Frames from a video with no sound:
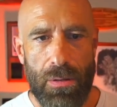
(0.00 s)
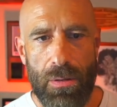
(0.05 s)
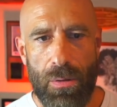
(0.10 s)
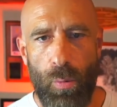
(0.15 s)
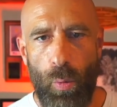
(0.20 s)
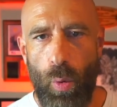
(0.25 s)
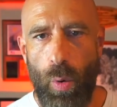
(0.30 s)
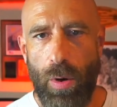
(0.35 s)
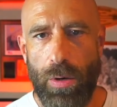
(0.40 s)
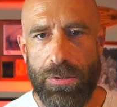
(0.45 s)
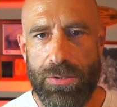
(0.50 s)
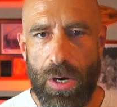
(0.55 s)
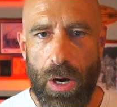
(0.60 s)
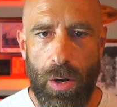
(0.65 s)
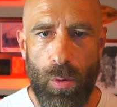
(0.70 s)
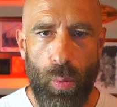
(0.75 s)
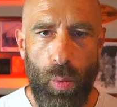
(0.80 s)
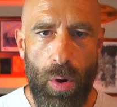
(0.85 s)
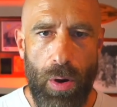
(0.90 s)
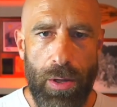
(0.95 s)
Wars are
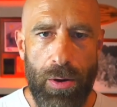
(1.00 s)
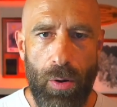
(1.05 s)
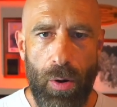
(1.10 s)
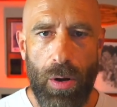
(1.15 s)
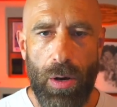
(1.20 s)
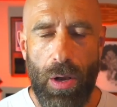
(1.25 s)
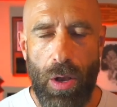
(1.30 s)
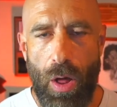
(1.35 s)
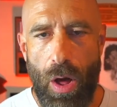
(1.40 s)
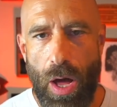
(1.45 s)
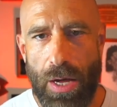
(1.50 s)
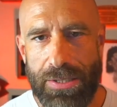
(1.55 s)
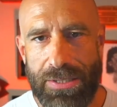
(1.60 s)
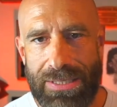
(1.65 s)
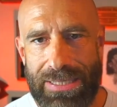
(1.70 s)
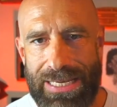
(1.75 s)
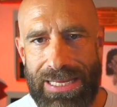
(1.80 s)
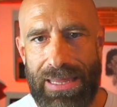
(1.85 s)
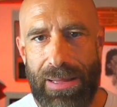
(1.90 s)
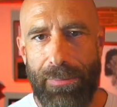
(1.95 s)
won or lost
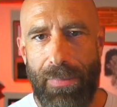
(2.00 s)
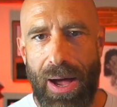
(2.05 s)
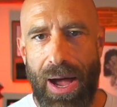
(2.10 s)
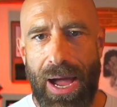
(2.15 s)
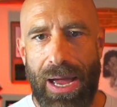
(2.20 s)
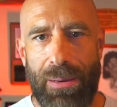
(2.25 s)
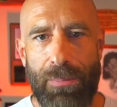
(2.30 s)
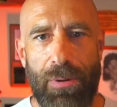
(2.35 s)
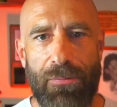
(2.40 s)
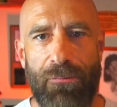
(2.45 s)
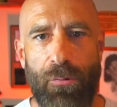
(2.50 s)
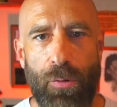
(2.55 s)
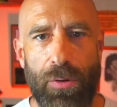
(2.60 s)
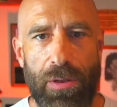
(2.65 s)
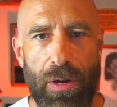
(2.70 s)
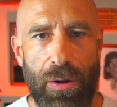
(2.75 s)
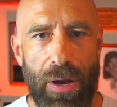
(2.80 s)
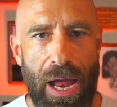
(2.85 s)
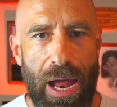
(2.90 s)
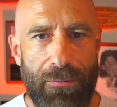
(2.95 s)
in the mind before
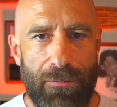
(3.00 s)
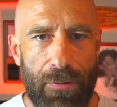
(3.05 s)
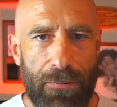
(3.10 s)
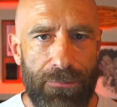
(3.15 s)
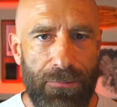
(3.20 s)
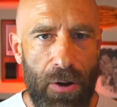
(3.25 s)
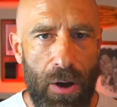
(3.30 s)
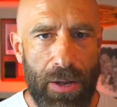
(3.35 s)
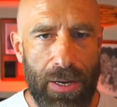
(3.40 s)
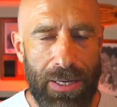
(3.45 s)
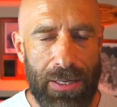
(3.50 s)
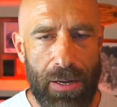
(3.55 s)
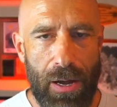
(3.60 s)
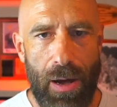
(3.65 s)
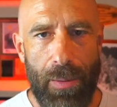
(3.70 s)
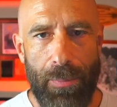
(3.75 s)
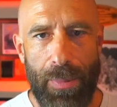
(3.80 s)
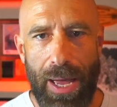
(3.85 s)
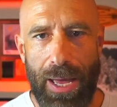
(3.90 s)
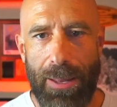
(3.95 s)
they're ever fought in
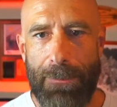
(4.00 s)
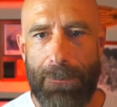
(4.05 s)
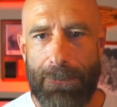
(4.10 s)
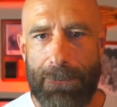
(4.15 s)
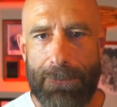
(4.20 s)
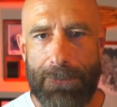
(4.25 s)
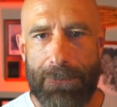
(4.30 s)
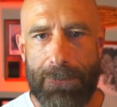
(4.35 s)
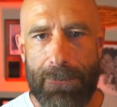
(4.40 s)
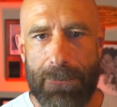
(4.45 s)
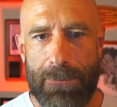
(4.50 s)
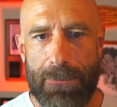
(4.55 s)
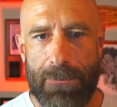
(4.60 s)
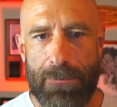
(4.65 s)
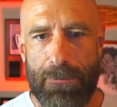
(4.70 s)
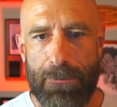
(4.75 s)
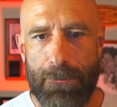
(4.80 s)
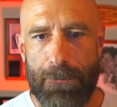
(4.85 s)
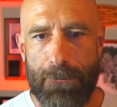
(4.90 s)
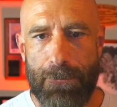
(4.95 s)
combat.
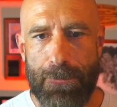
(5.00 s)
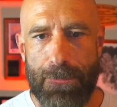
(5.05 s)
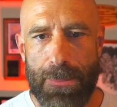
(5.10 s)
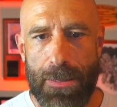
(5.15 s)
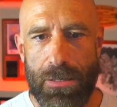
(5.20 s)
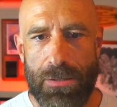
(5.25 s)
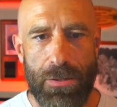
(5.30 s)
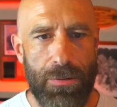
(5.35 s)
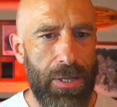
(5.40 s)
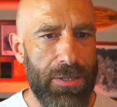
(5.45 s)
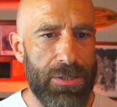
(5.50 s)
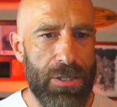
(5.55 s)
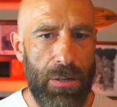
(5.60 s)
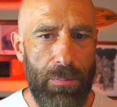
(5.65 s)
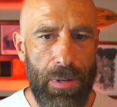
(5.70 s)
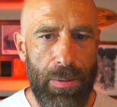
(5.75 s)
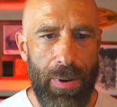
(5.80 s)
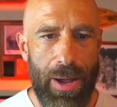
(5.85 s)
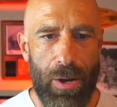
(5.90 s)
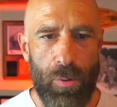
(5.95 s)
So that's going to be
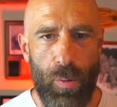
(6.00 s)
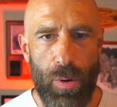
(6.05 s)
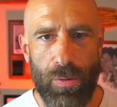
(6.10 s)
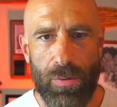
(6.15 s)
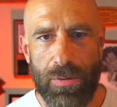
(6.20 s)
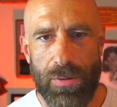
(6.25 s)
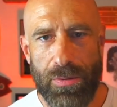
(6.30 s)
my quote.